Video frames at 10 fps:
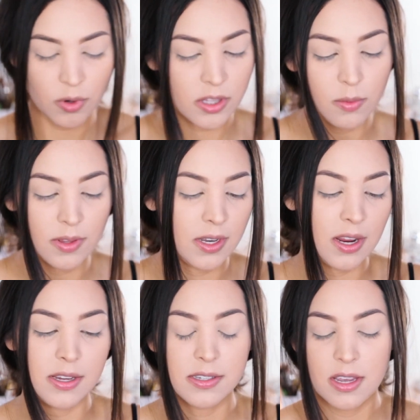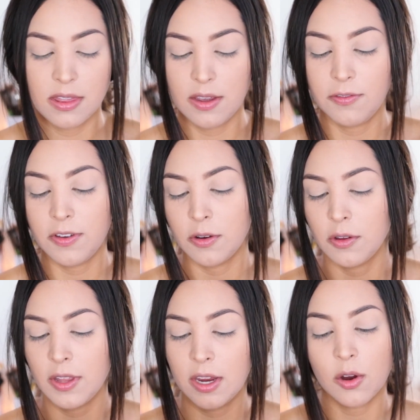really nice and they
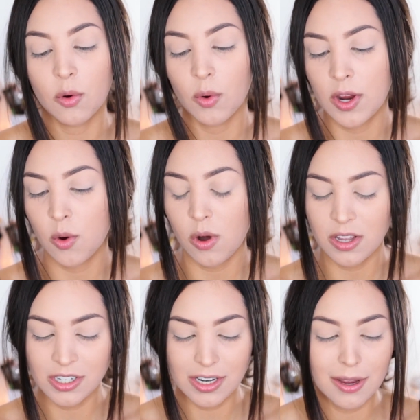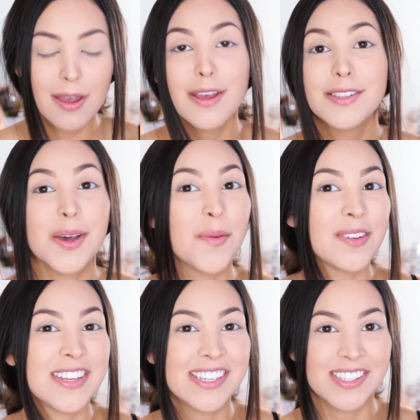feel like a great quality, so
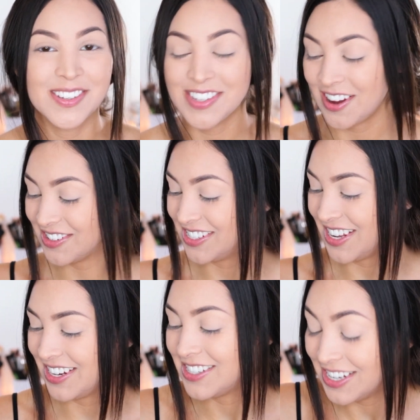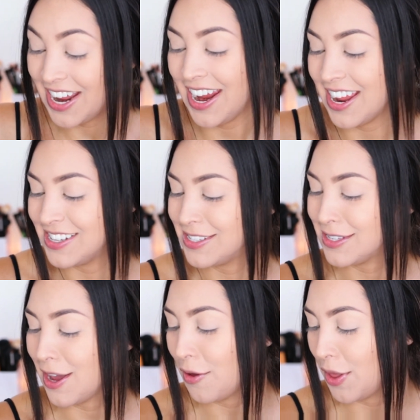we'll test those out today and
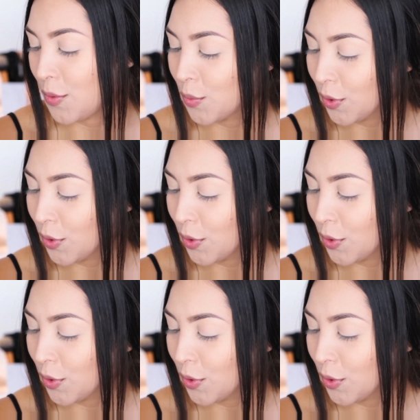see how they